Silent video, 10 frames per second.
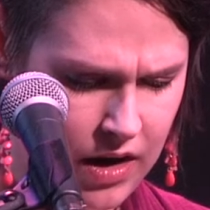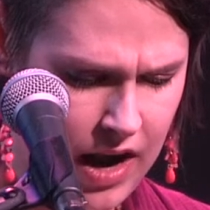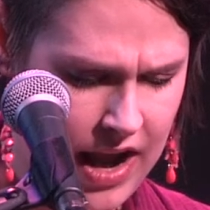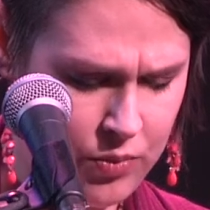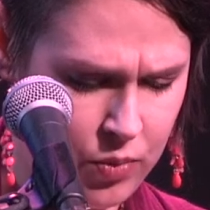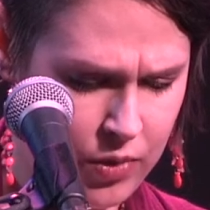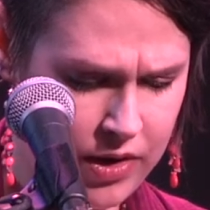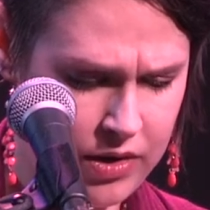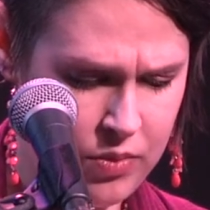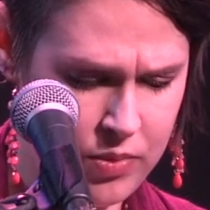had
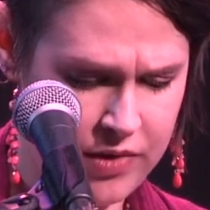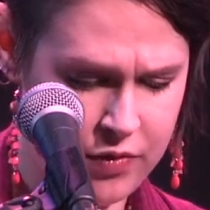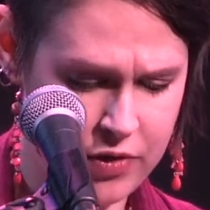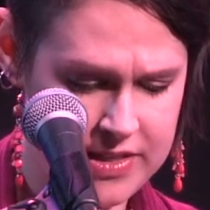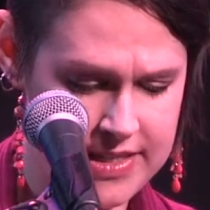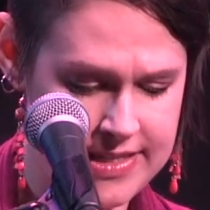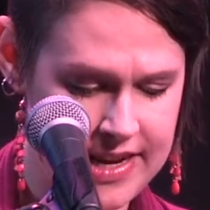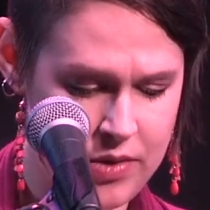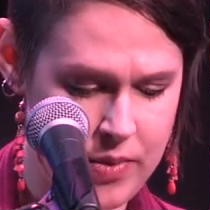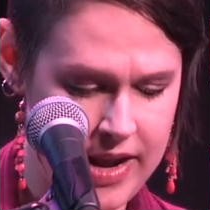worn when forced to
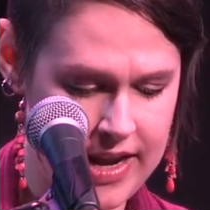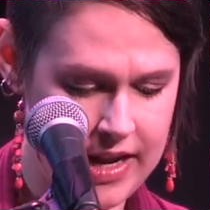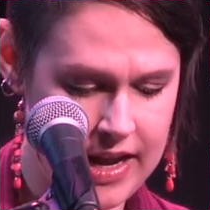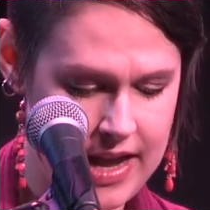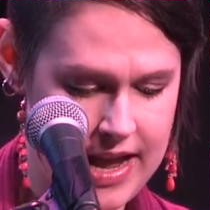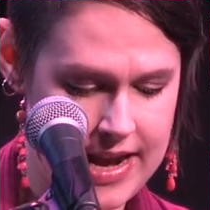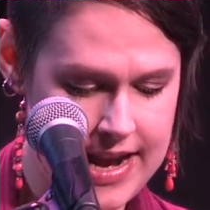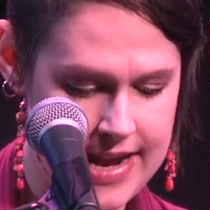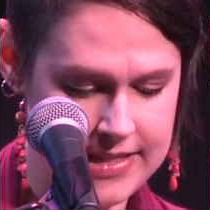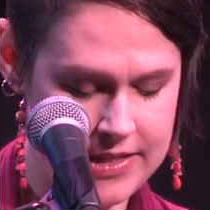stay awake at
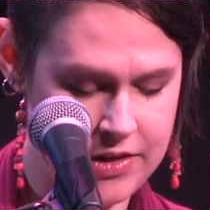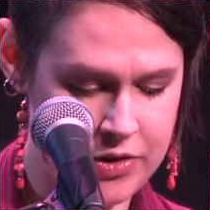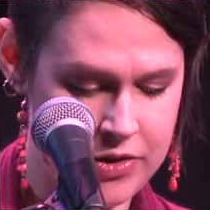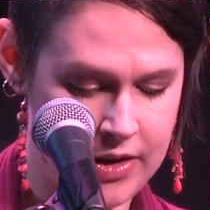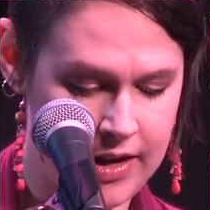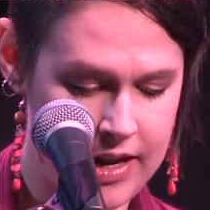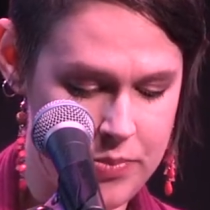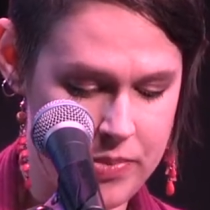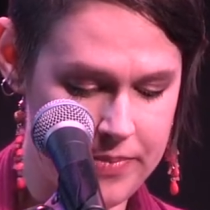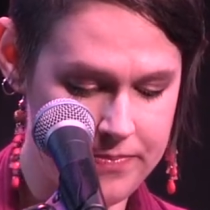night to earn her
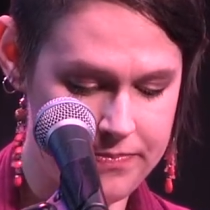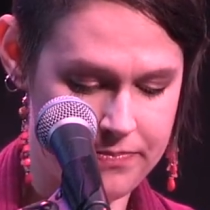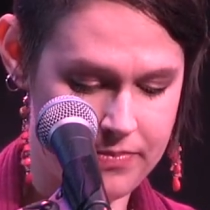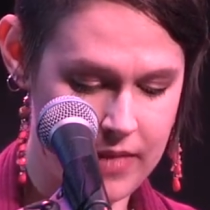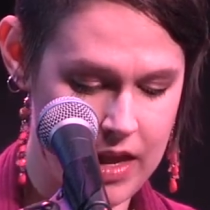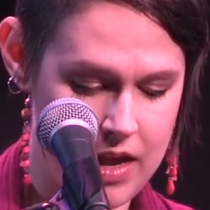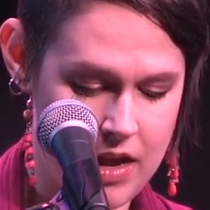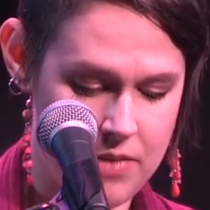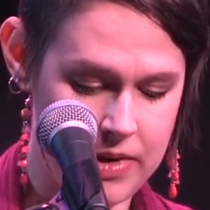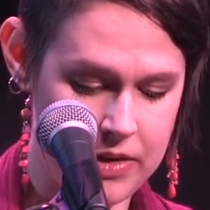keep.
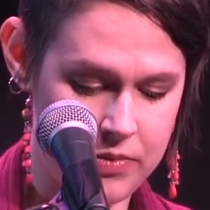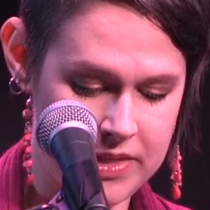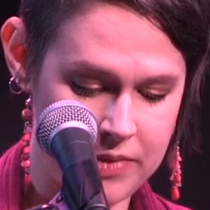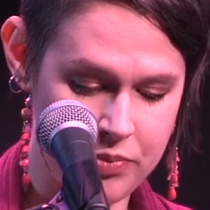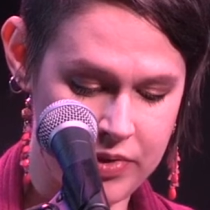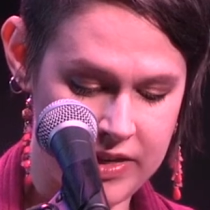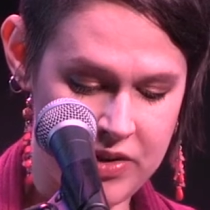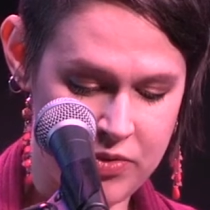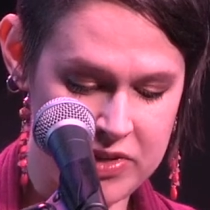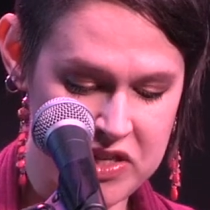But it was a pretty
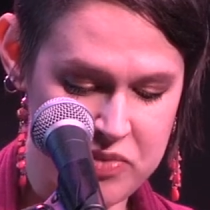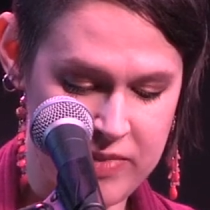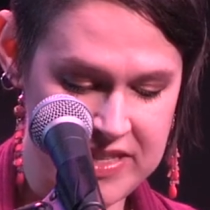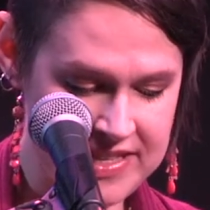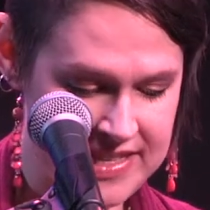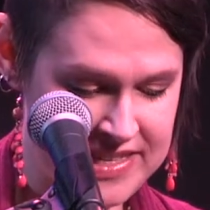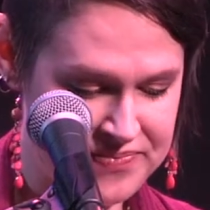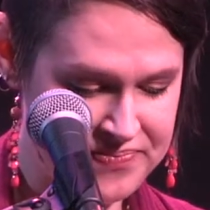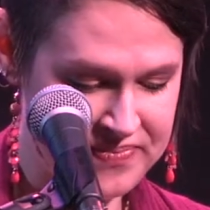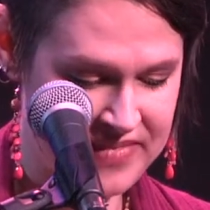orange
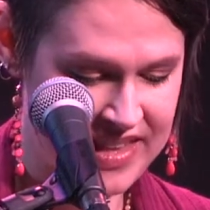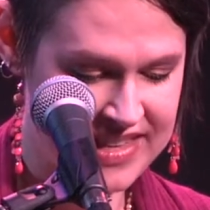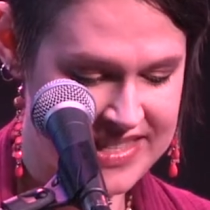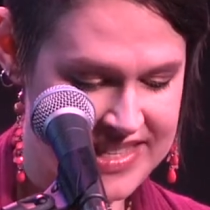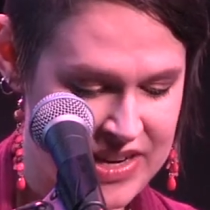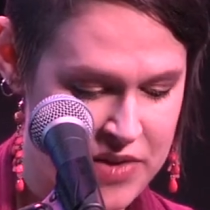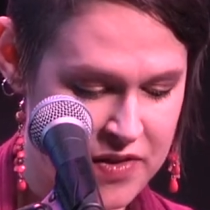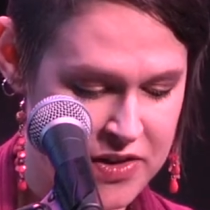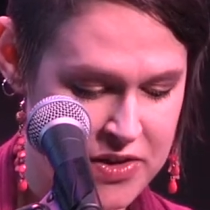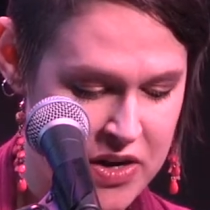muslin that set off
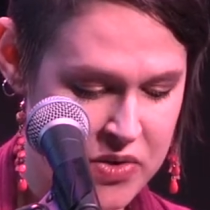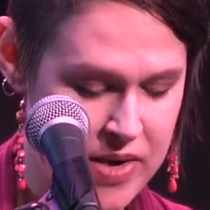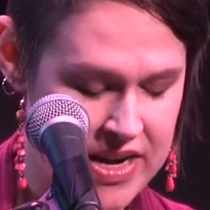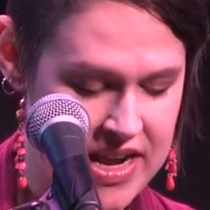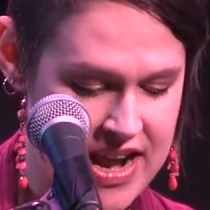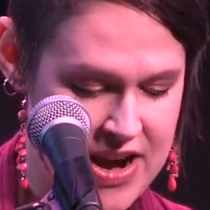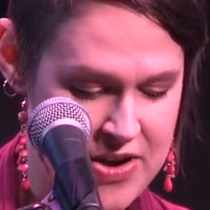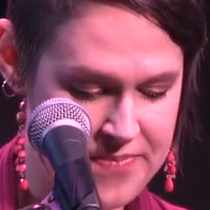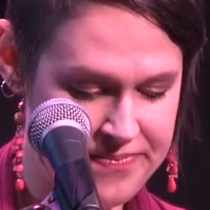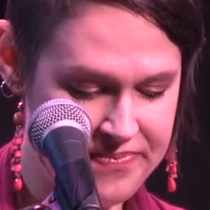her dark red
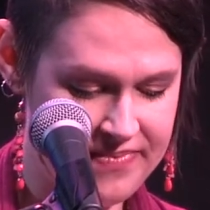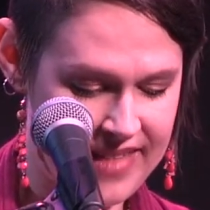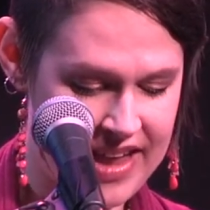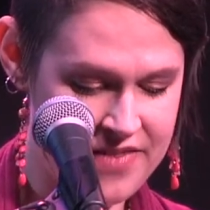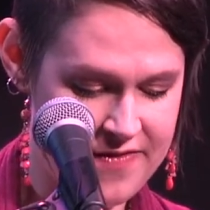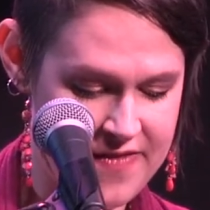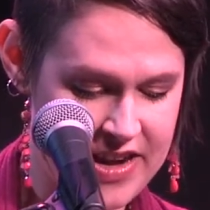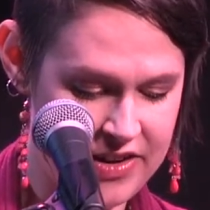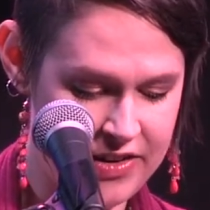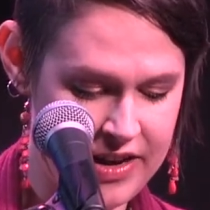hair and
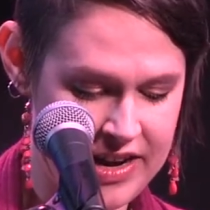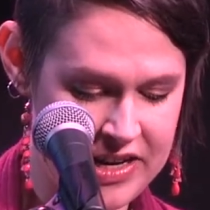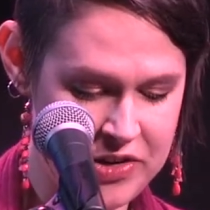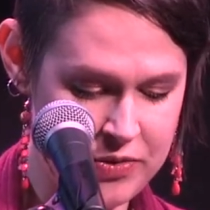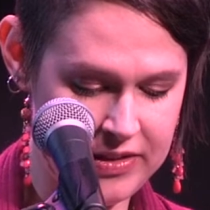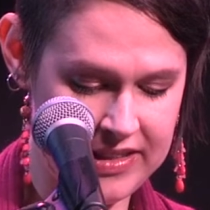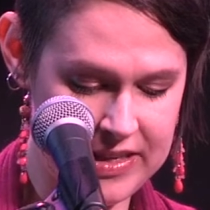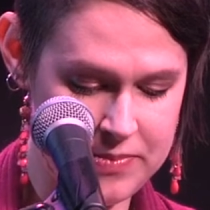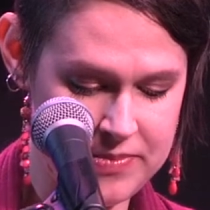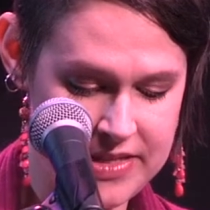fit her 8-year-old
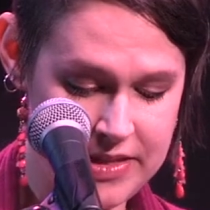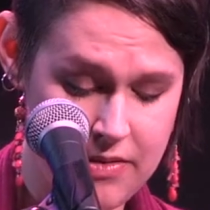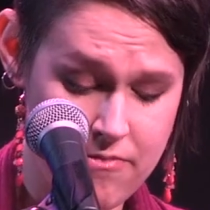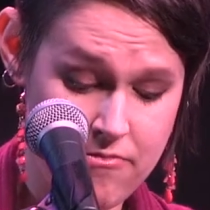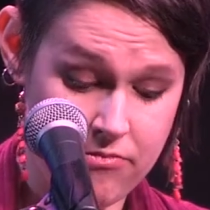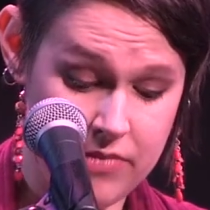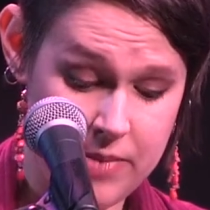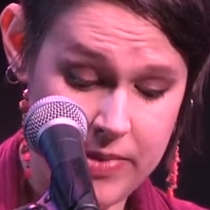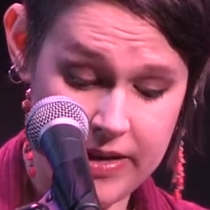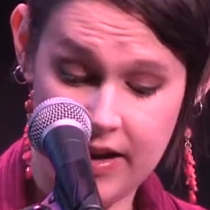limbs,
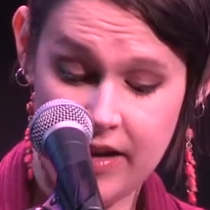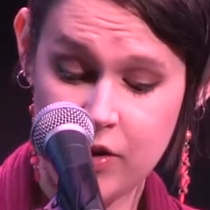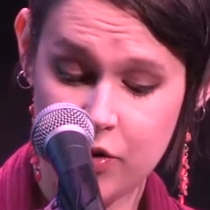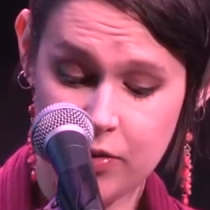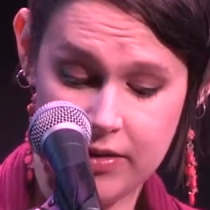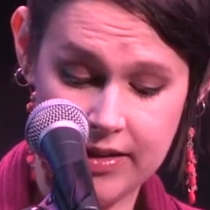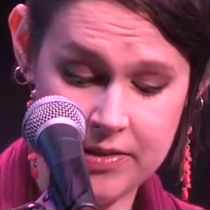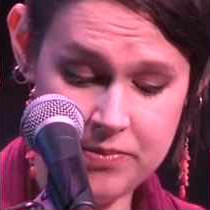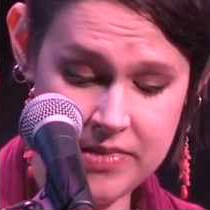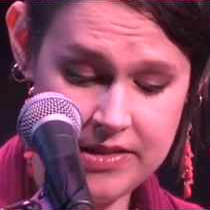maybe 9-year-old
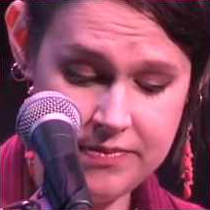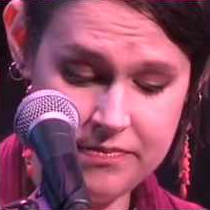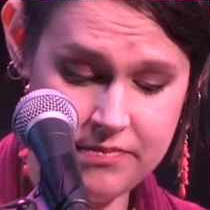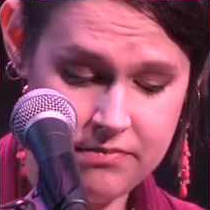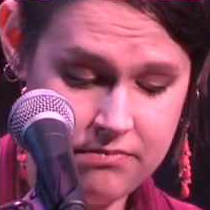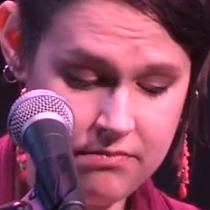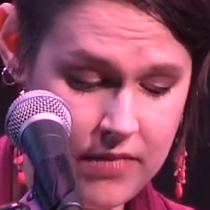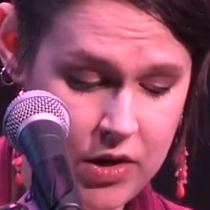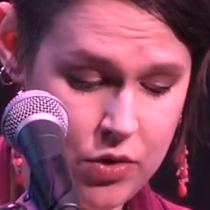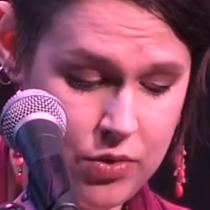limbs,
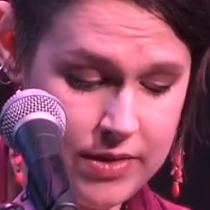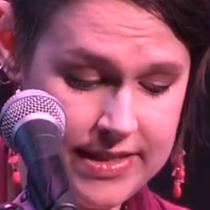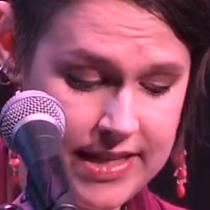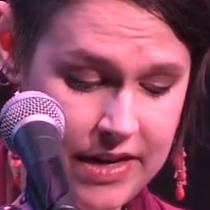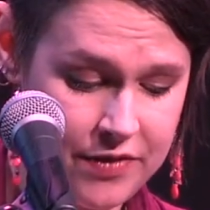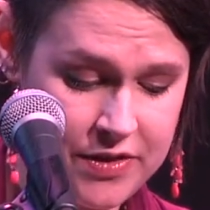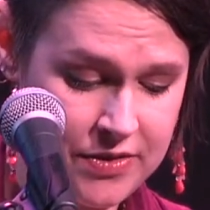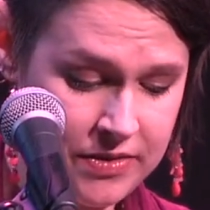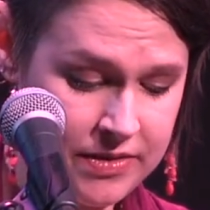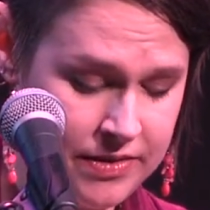who could say for
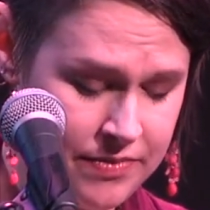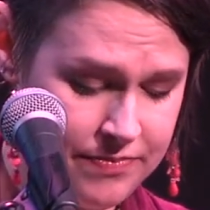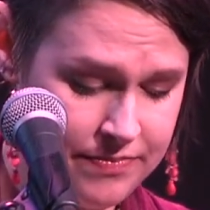certain,